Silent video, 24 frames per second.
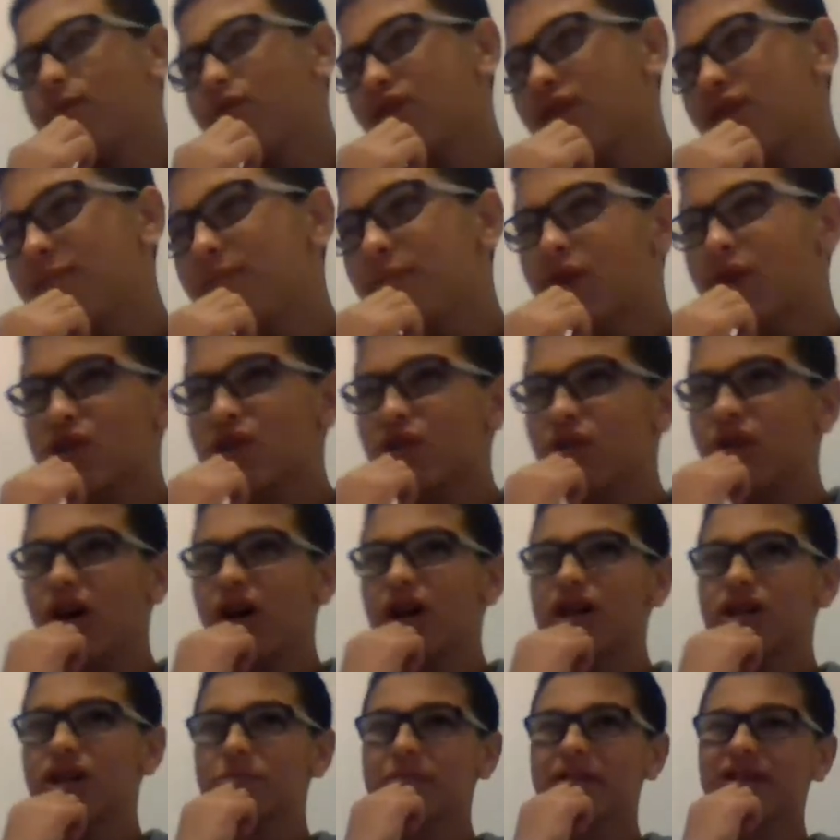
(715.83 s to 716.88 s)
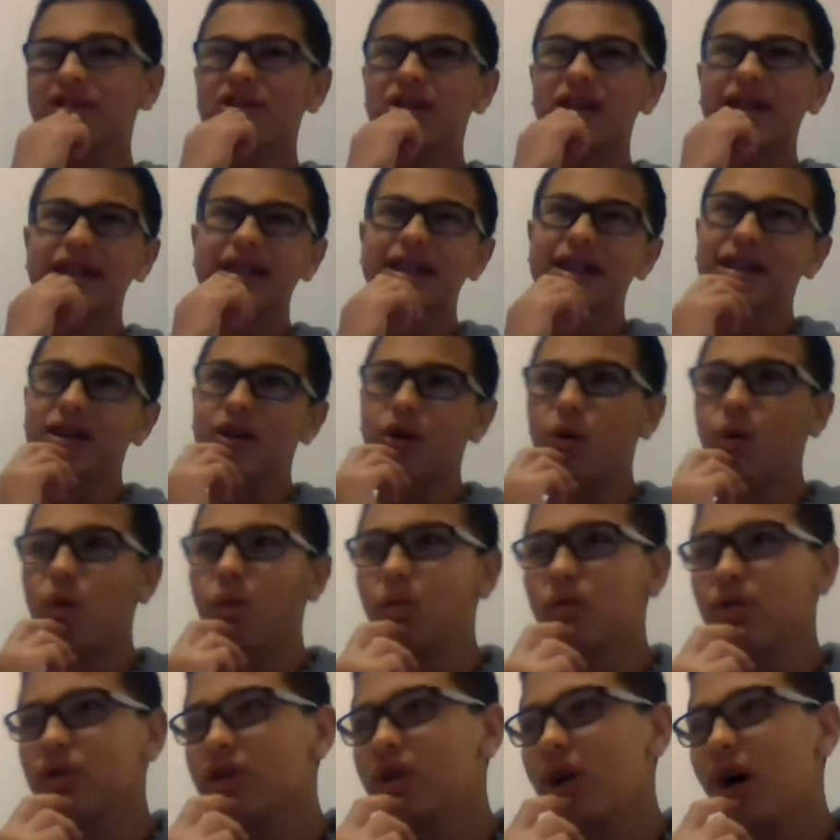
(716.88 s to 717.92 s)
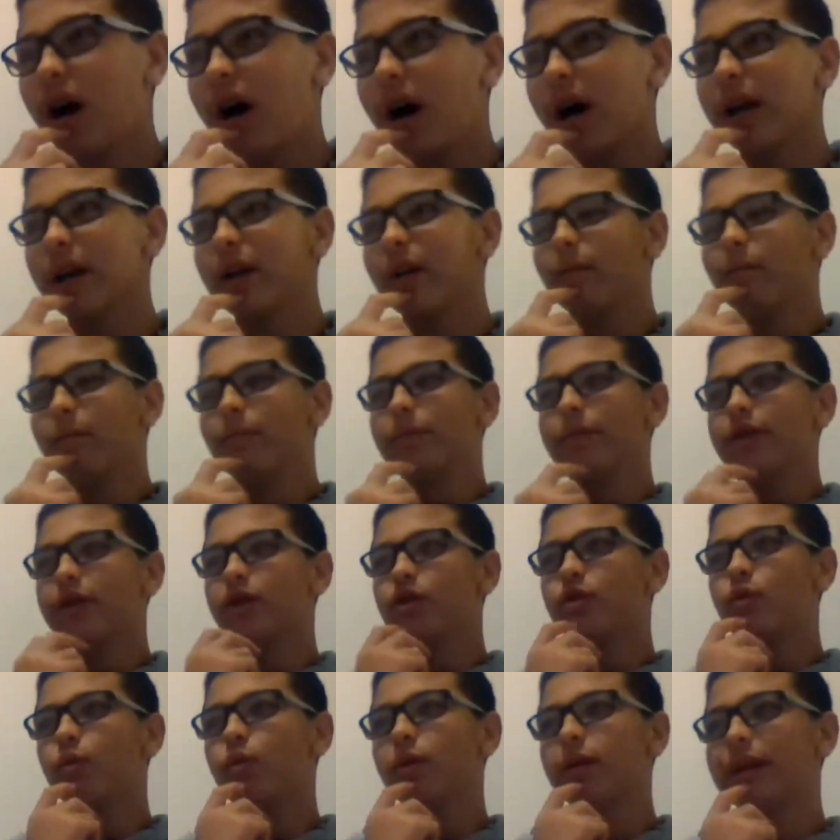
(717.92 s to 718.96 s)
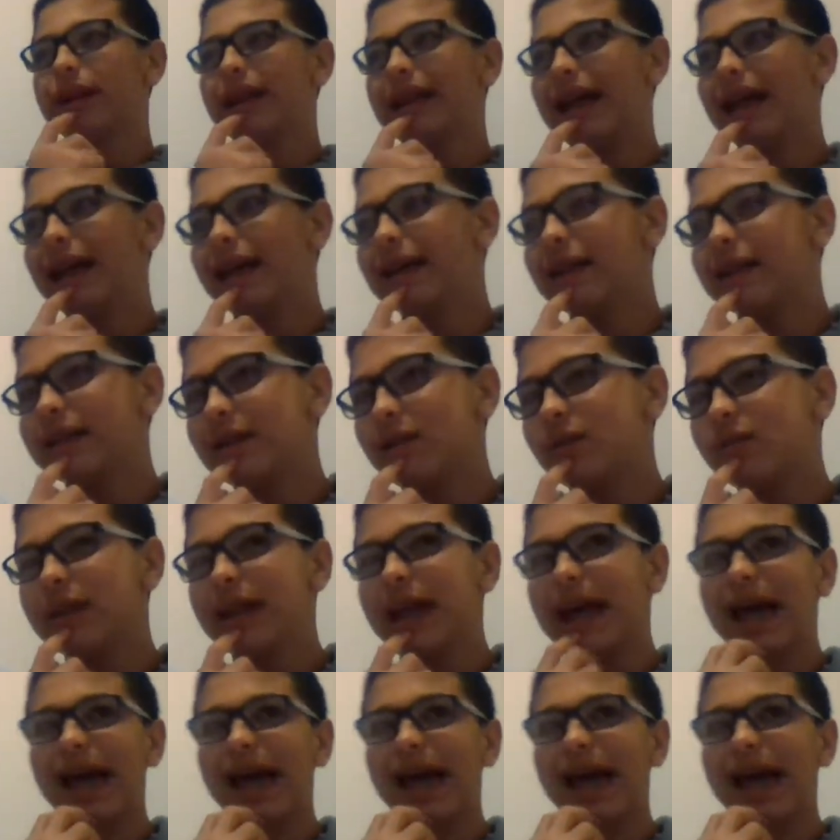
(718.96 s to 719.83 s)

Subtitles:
for the martial arts, but there isn't a whole lot toward till the